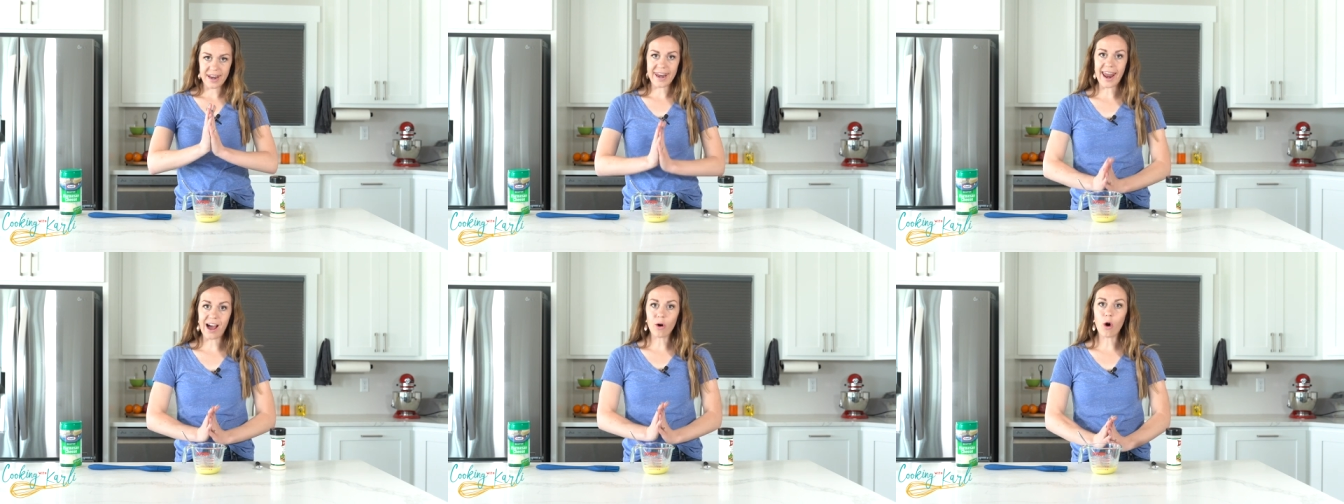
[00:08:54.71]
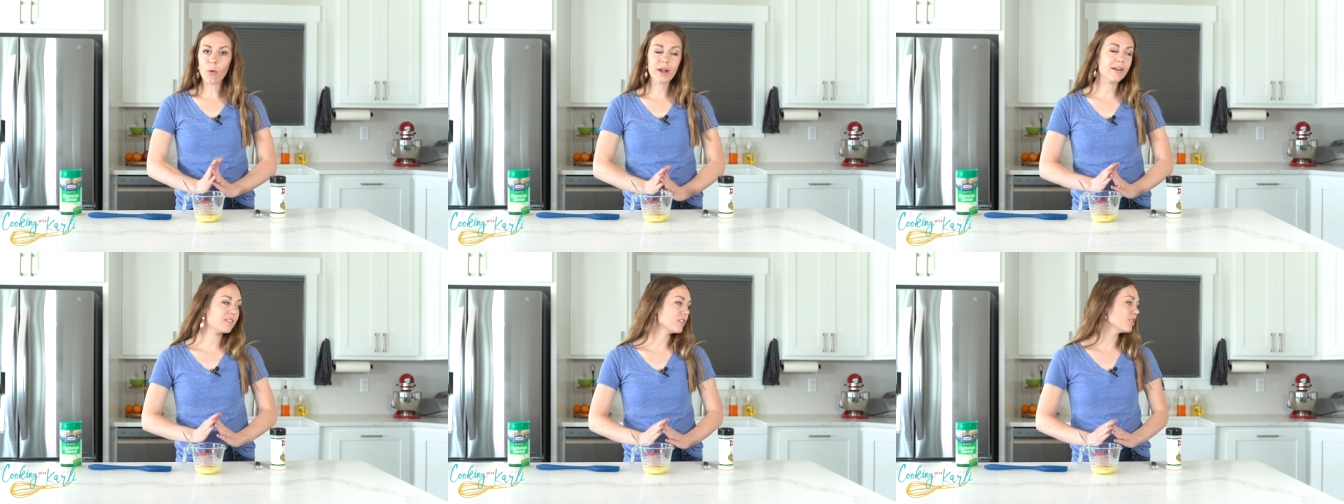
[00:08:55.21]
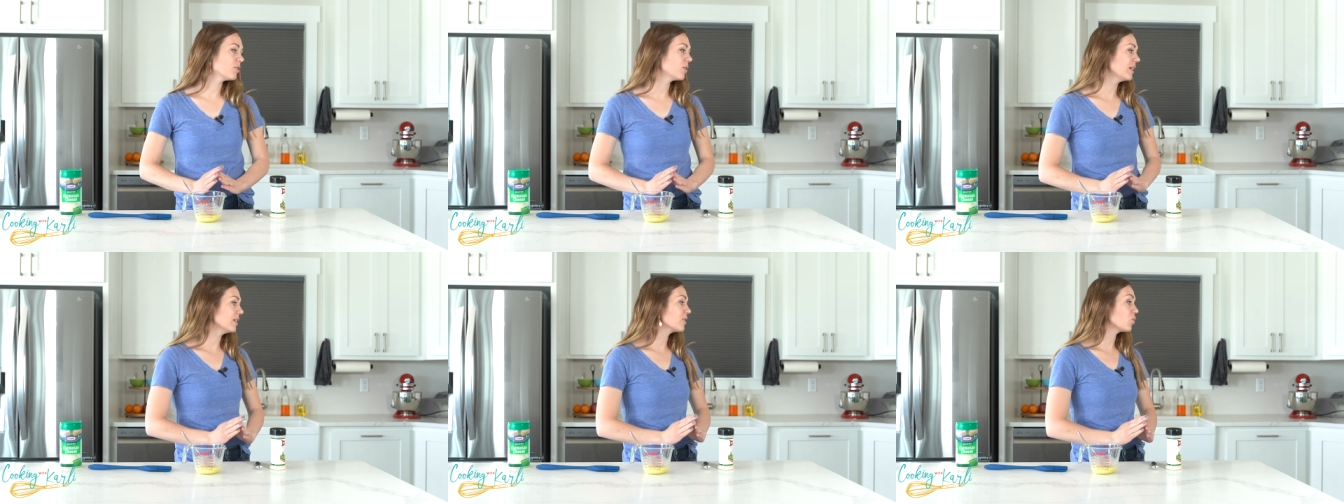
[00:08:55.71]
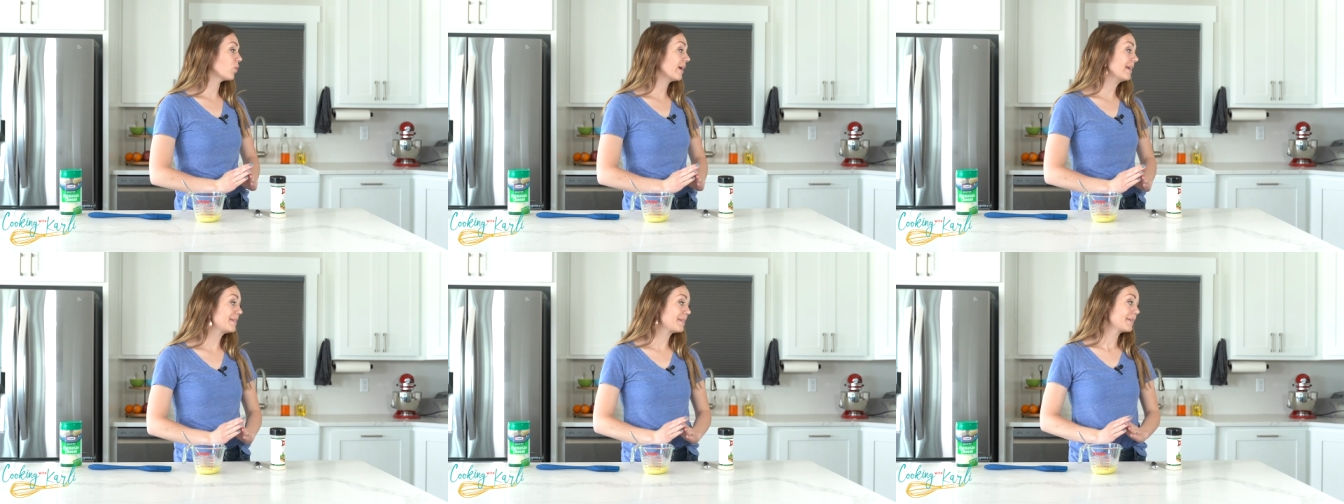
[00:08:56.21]
Now all we have to do is
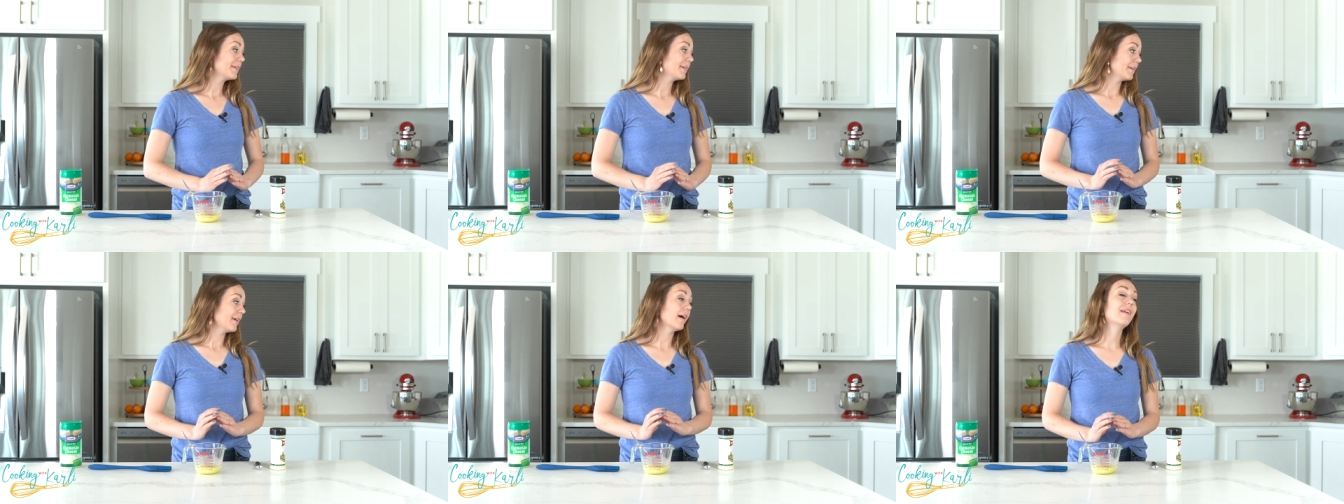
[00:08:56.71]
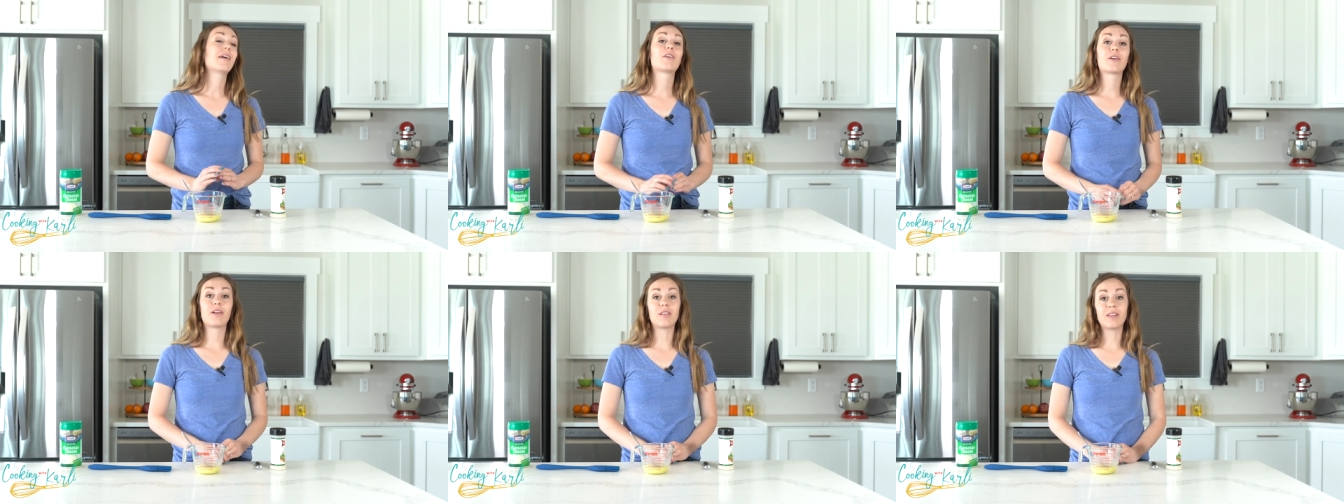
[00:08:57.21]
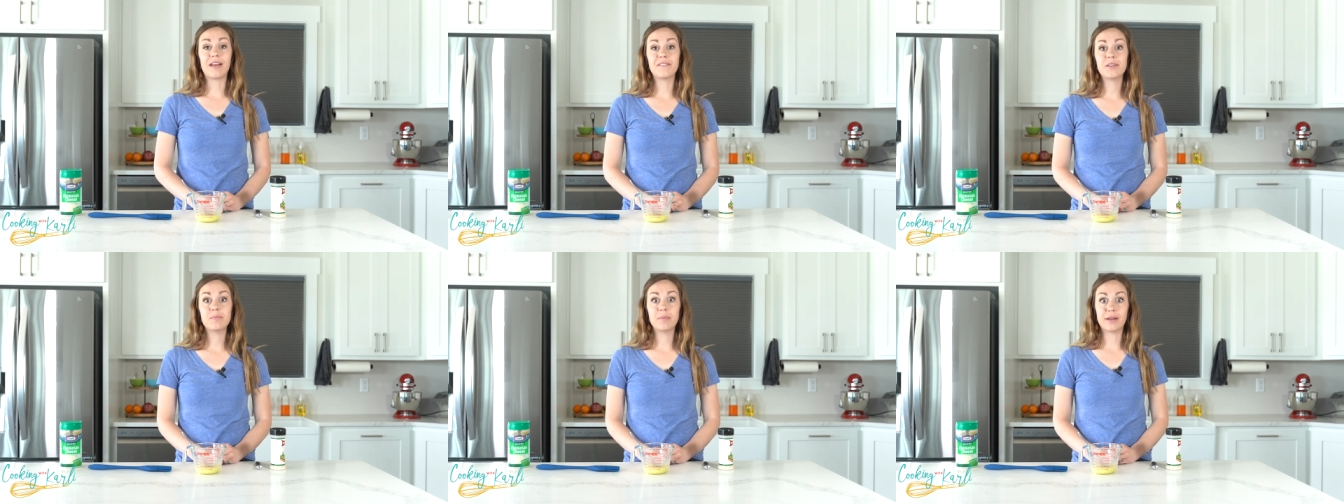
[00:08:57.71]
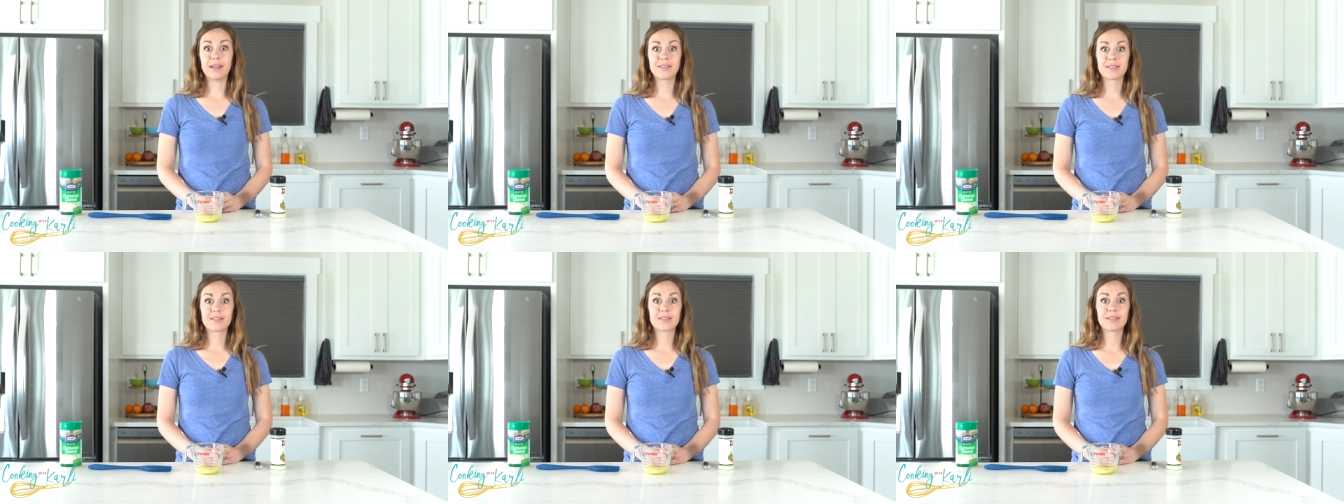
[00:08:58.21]
wait another 11
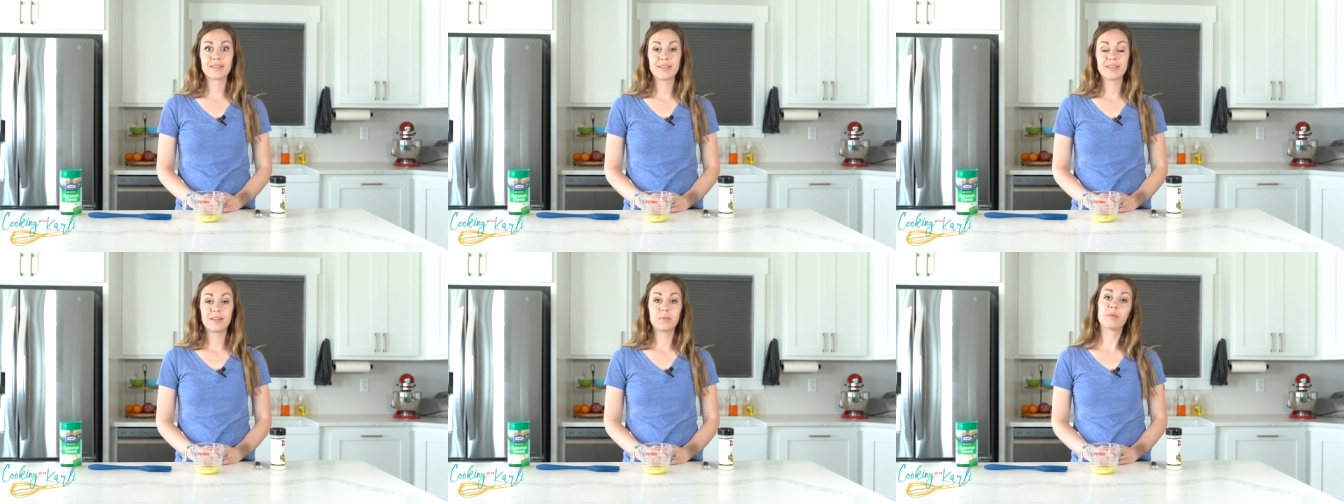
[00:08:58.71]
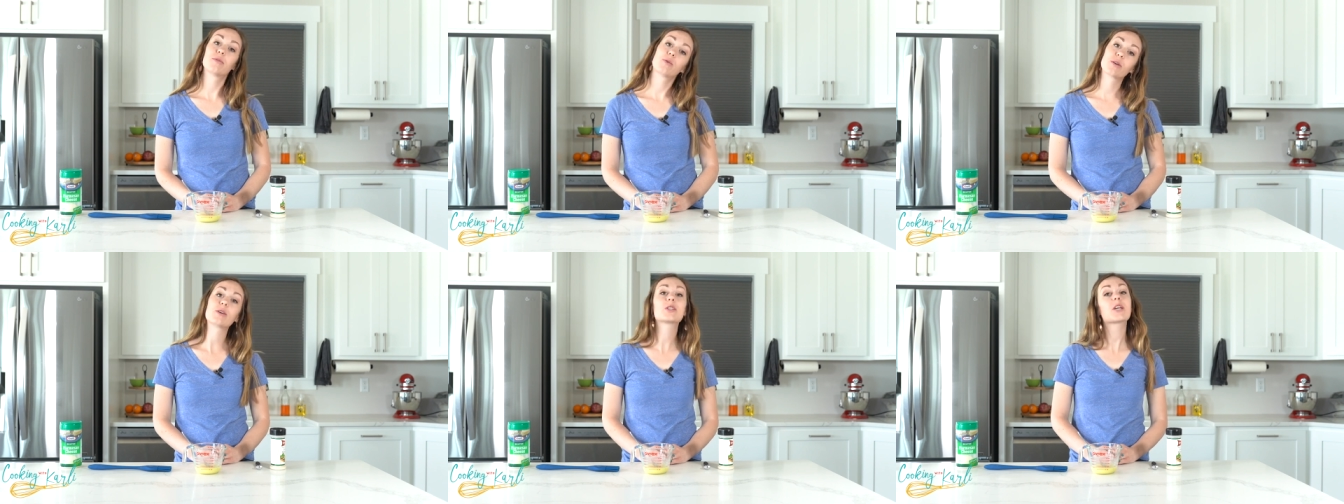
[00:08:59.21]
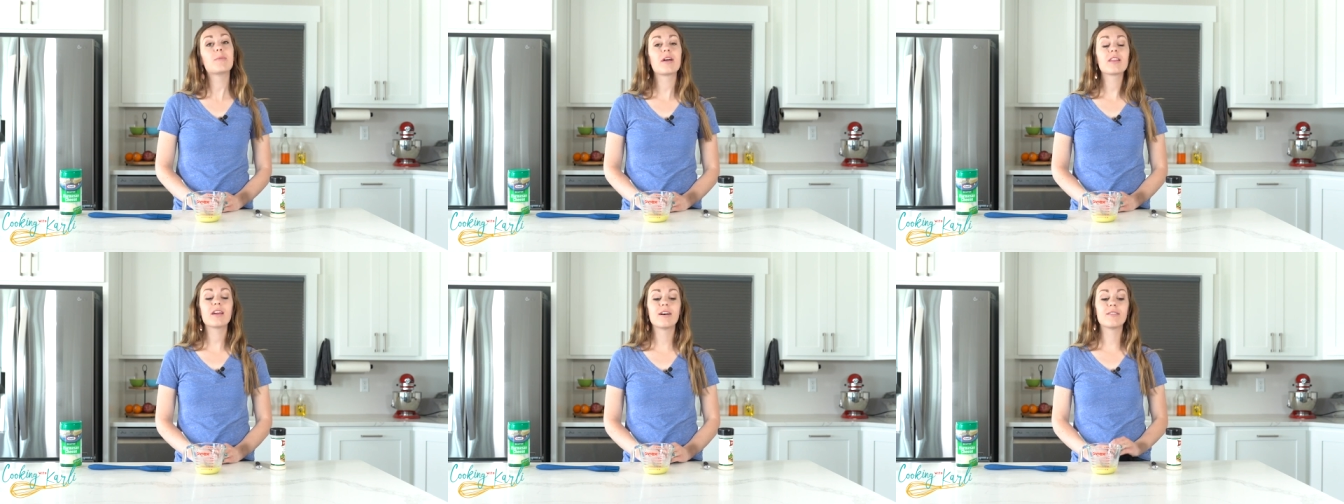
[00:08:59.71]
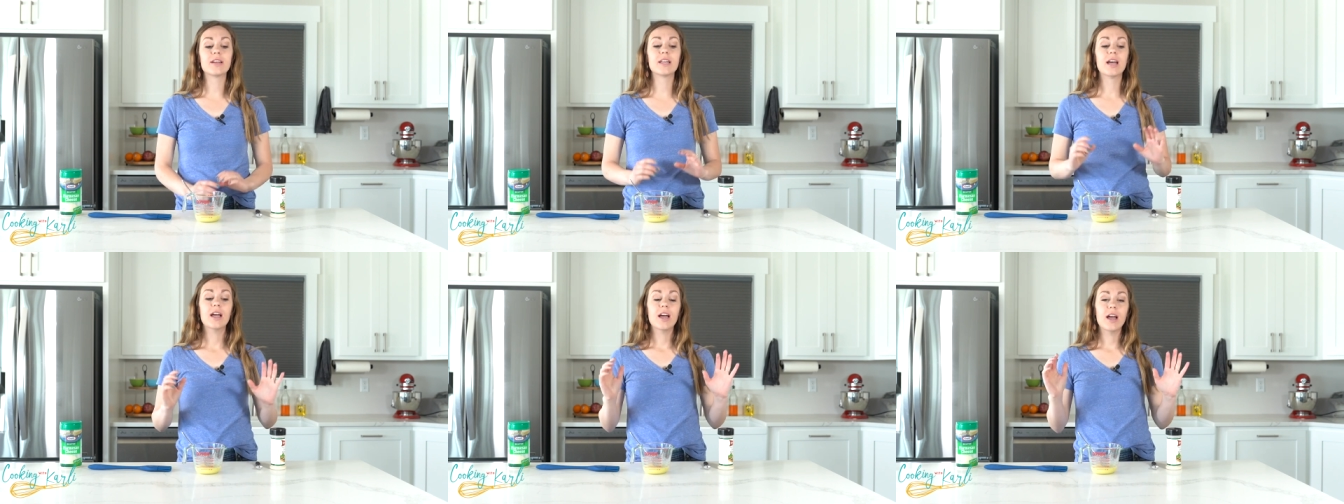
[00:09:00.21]
minutes before those come out of the oven.